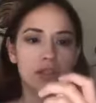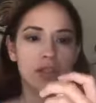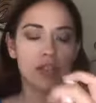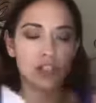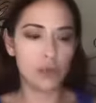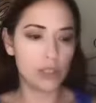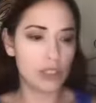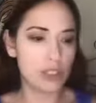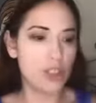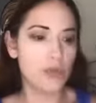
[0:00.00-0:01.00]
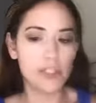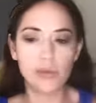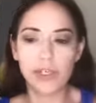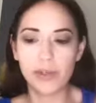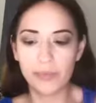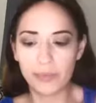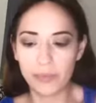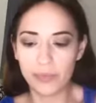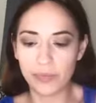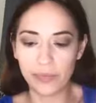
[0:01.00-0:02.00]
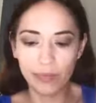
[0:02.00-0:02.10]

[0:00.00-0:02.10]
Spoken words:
This one's the newest one.